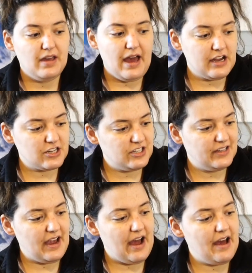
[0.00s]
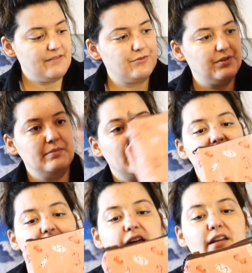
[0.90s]
actually, I have 3
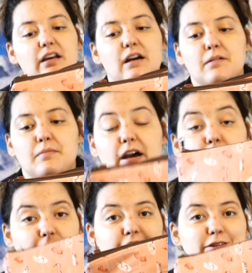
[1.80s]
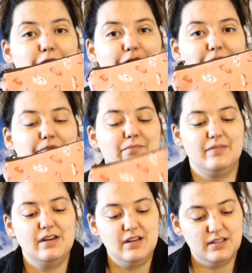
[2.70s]
made, and I already sold them
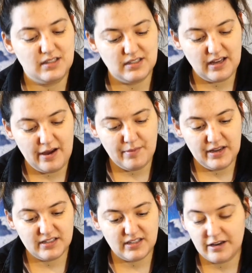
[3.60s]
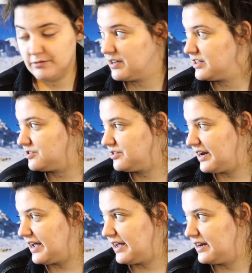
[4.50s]
since I made a sale
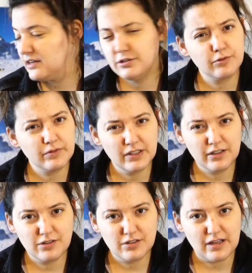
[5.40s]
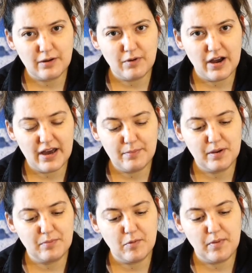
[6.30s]
yesterday, and I don't really understand why
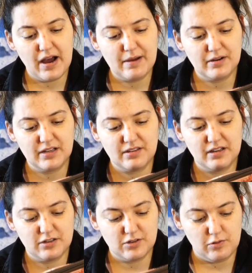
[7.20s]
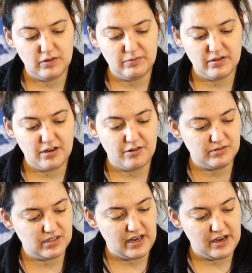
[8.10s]
people buy my things only when they're
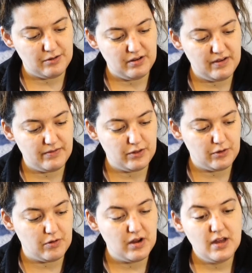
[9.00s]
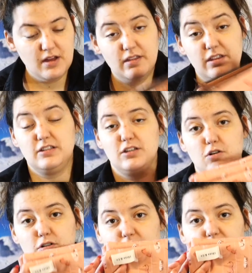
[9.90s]
on sale, even though this
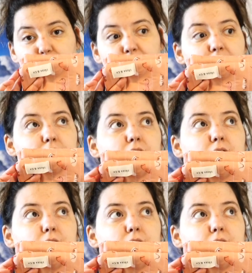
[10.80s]
costs about